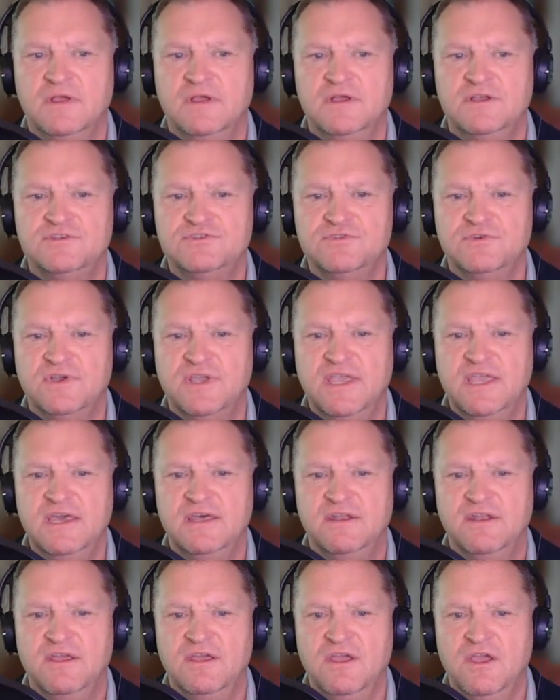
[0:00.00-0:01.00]
So
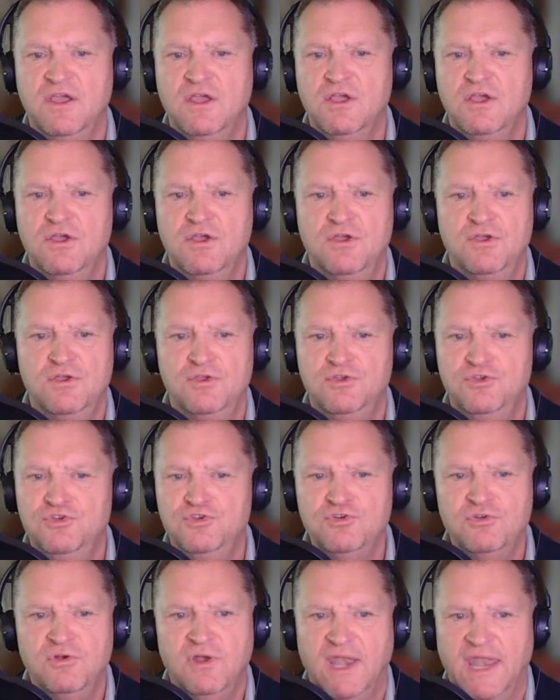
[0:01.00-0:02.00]
again,
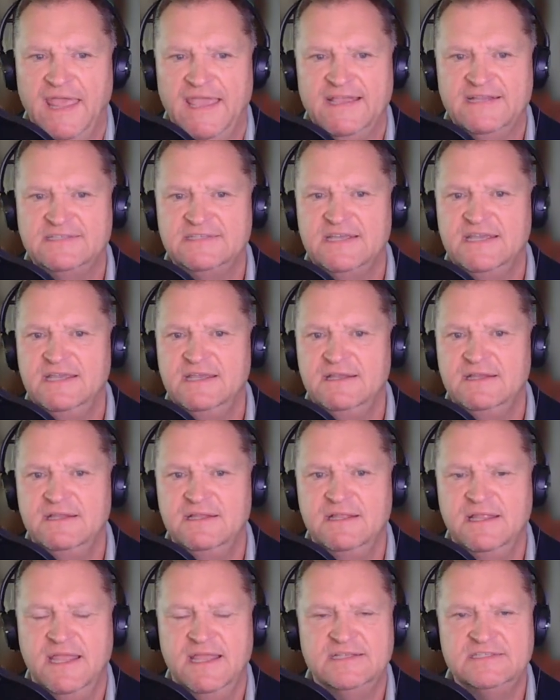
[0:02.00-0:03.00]
your legacy,
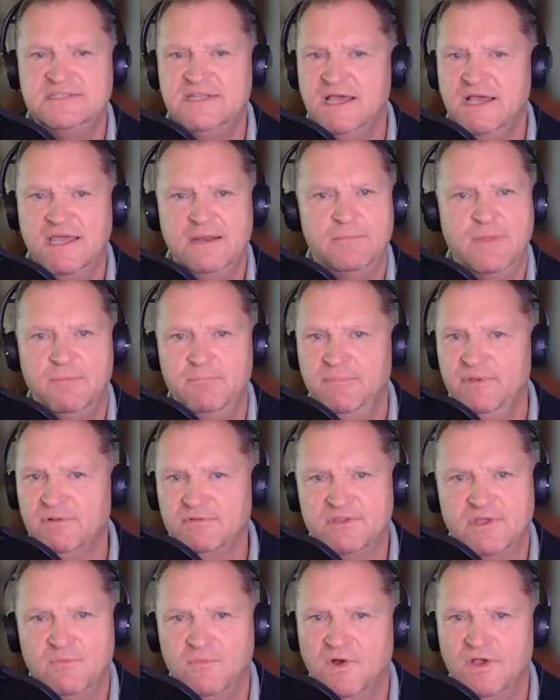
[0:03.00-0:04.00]
it's not going to be
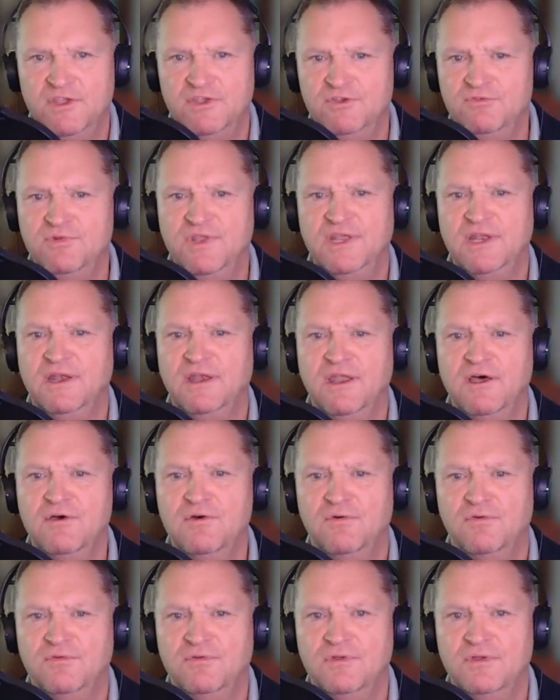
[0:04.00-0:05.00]
built on what you did
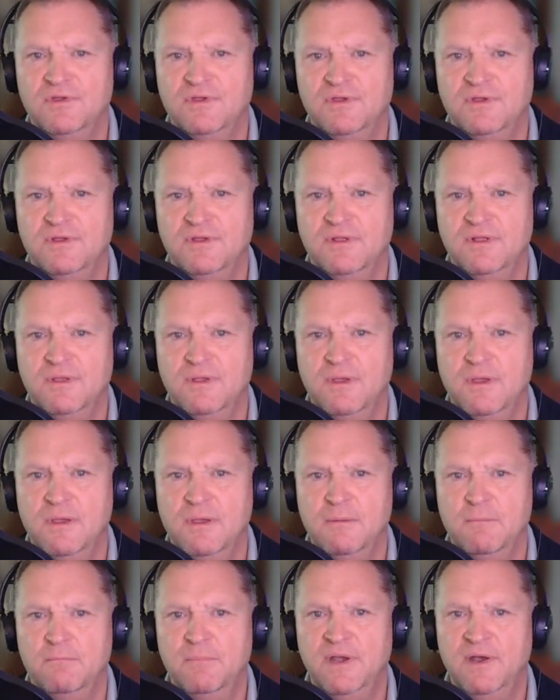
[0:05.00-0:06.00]
alone,
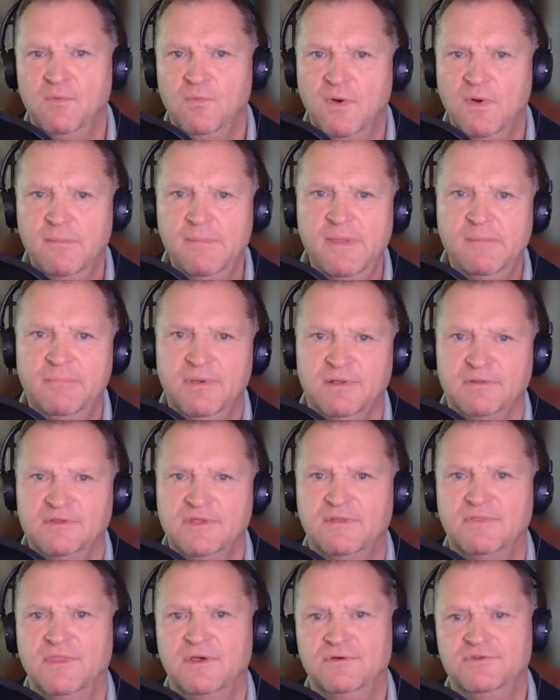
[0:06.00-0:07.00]
but it will be built
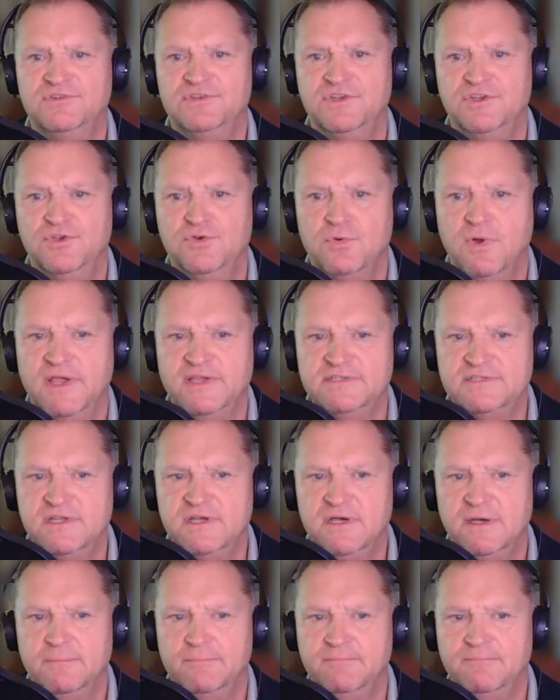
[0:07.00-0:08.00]
on those that you raised
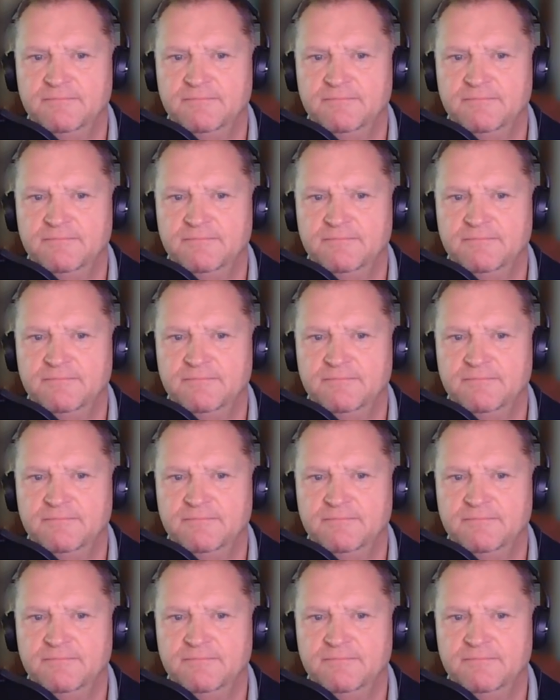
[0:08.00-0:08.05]
up.